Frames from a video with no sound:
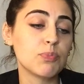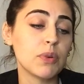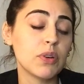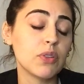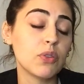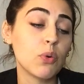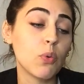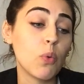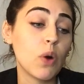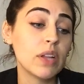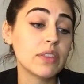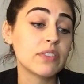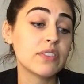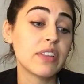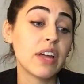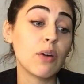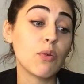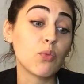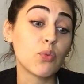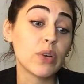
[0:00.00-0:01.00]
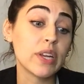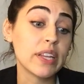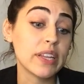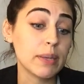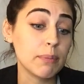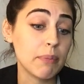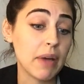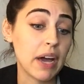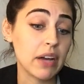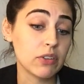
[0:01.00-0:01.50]
but the ones that
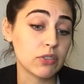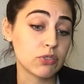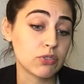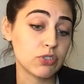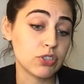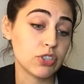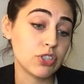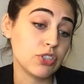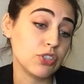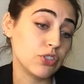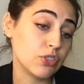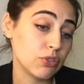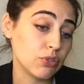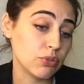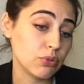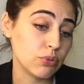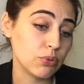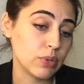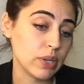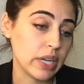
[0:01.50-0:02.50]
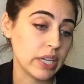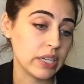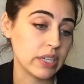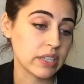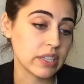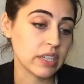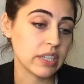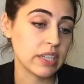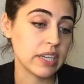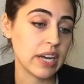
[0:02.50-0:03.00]
really mattered to you in a
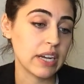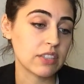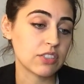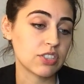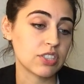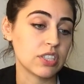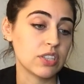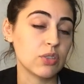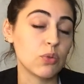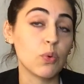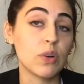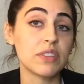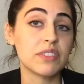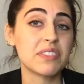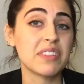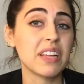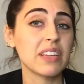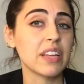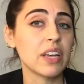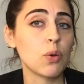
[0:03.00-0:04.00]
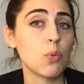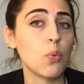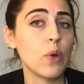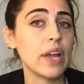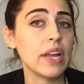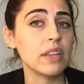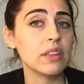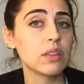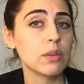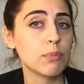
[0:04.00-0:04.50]
connection the ones that like
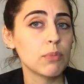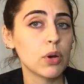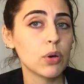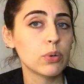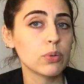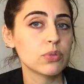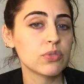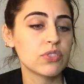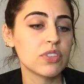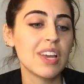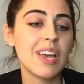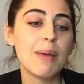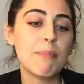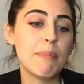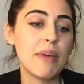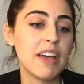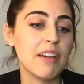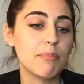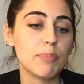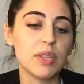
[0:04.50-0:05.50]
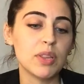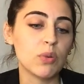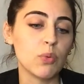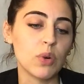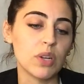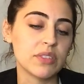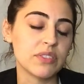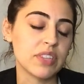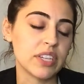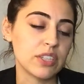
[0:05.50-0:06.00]
weighed the most may have been the
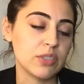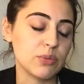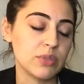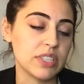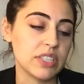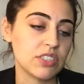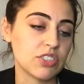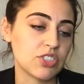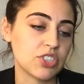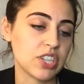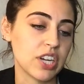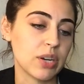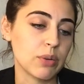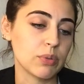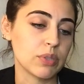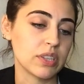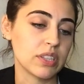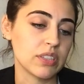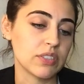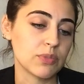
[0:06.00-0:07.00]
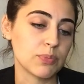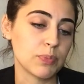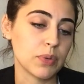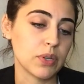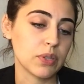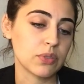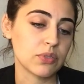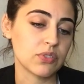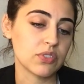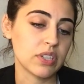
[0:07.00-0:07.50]
ones that you didn't share with this
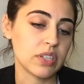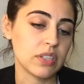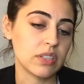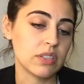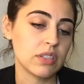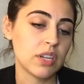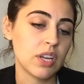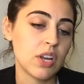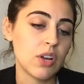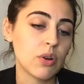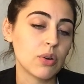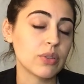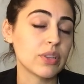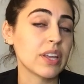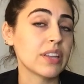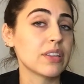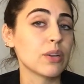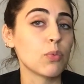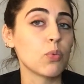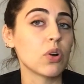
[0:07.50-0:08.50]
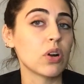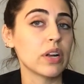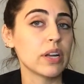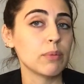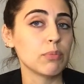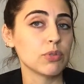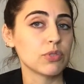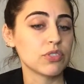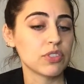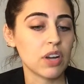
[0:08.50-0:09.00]
person or that they weren't
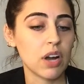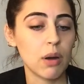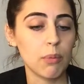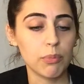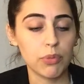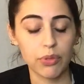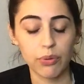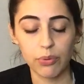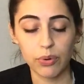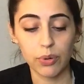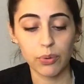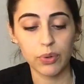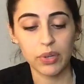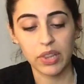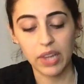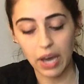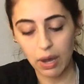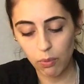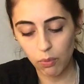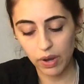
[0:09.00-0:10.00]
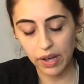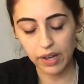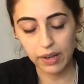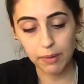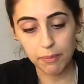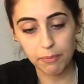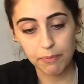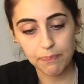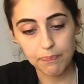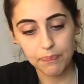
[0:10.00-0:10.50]
able to come through in that
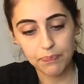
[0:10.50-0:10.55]
way